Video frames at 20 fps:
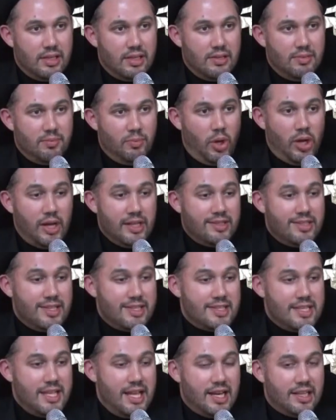Muqaddas
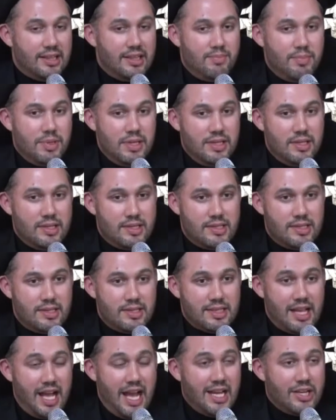Ardabili says,
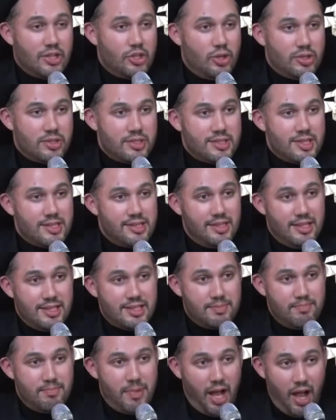I got to this
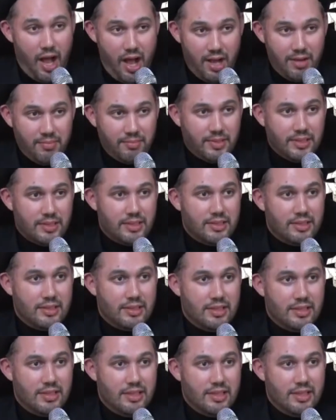maqam.
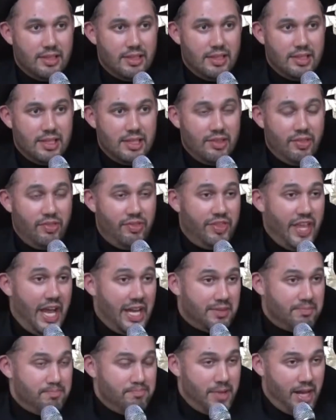That
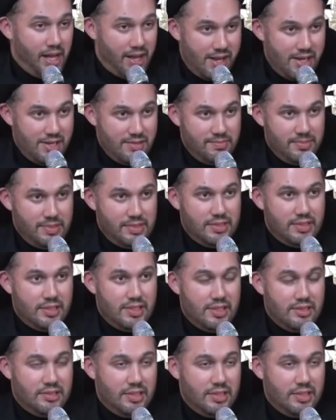maqam that